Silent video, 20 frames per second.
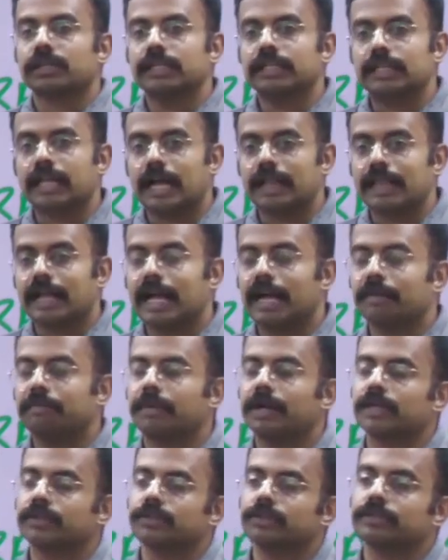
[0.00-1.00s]

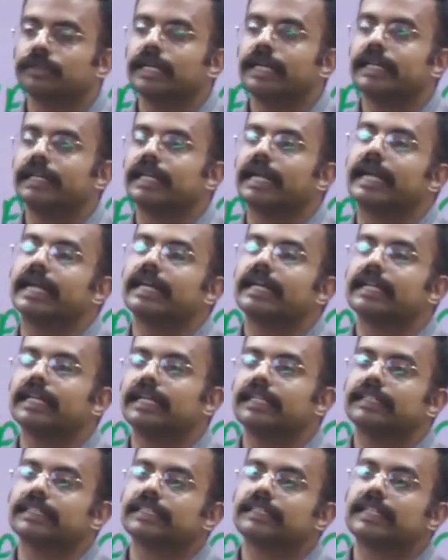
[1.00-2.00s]
it
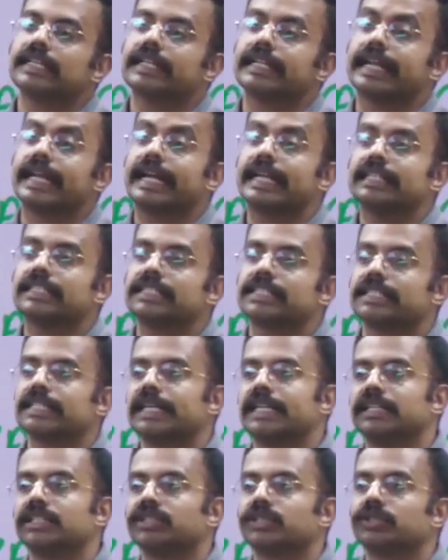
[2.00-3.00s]
encourages the range
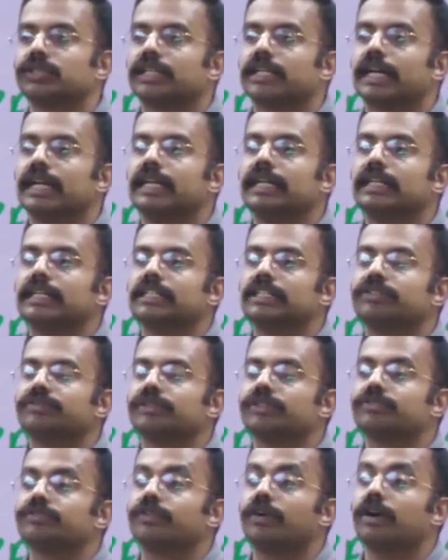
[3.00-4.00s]
states. So the countries
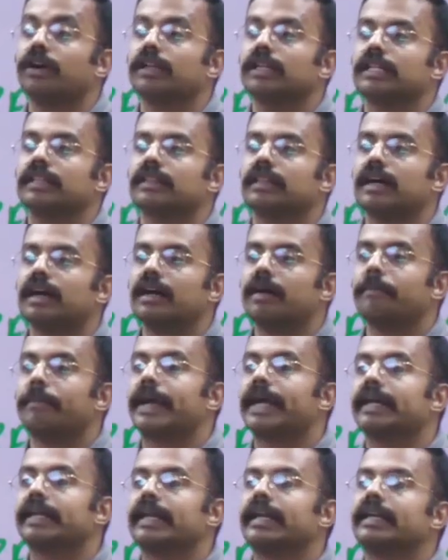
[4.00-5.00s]
which fall in the
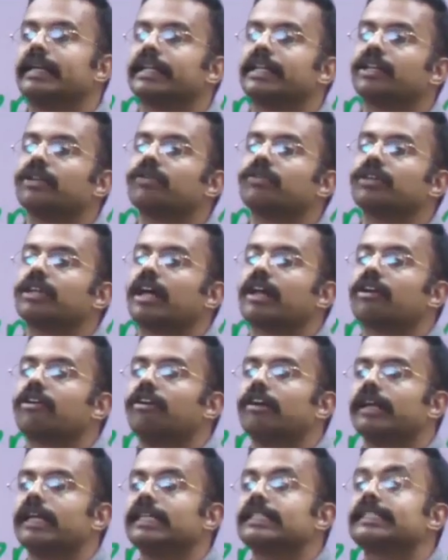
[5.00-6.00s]
migratory route are
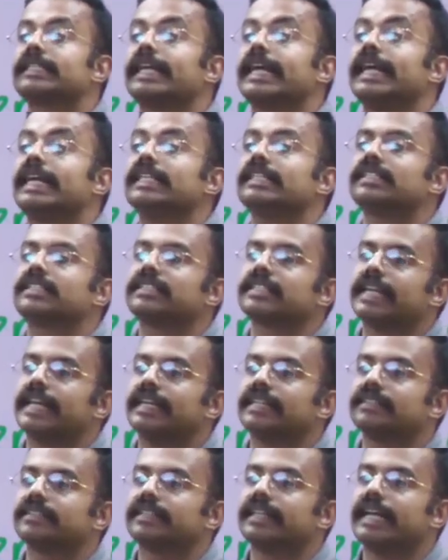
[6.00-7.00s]
called as range
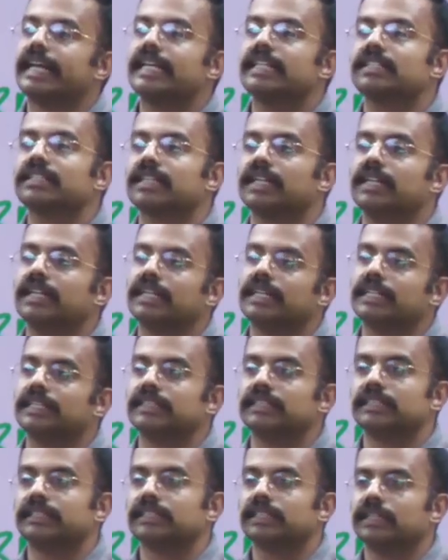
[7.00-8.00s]
states, range
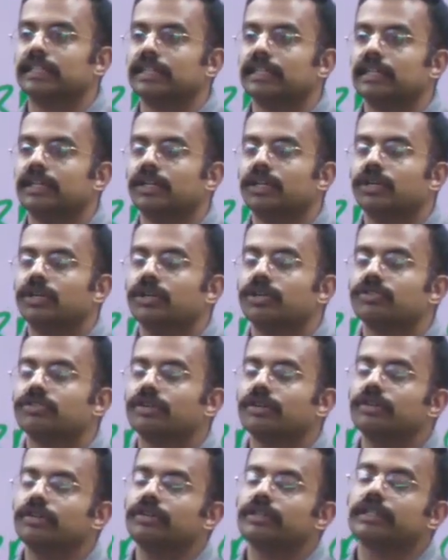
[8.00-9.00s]
countries.
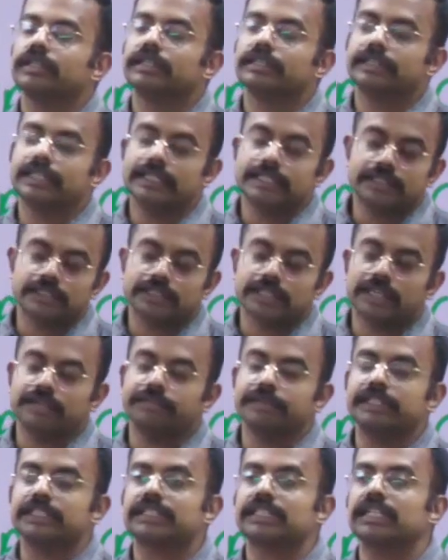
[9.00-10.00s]
So this
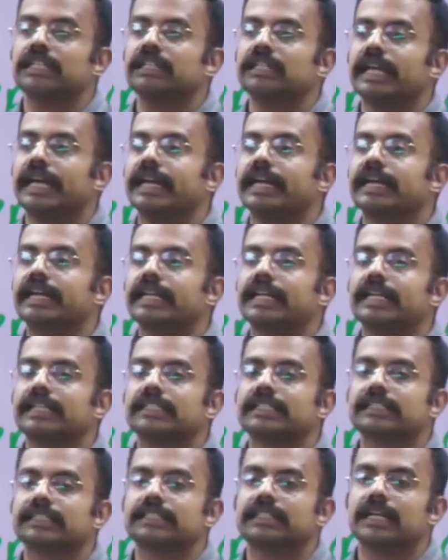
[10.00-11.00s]
convention
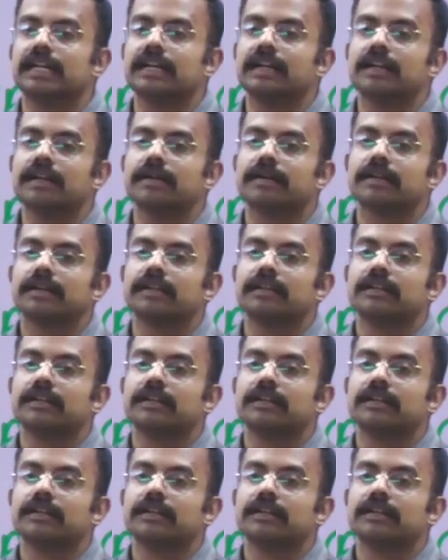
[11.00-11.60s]
encourages the